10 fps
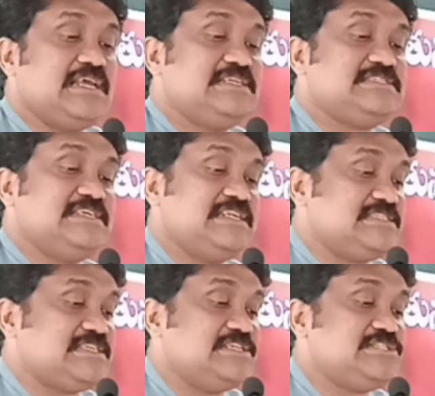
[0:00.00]
its
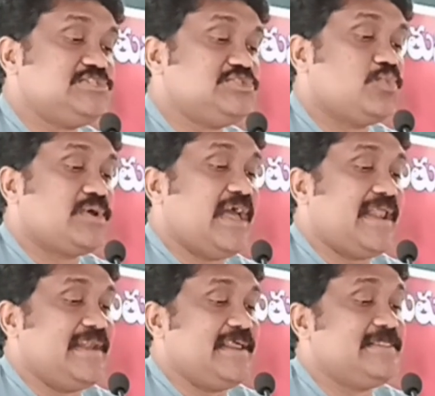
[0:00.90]
citizens to
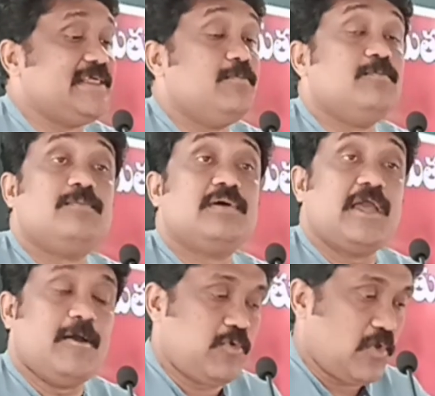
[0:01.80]
guarantee them
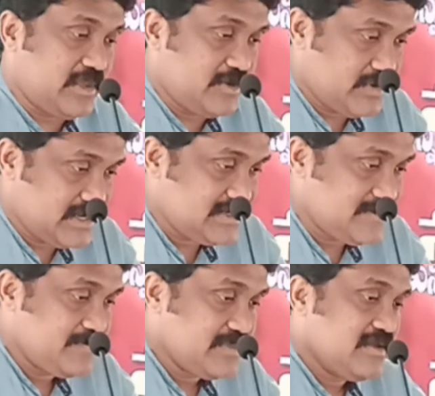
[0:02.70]
employment.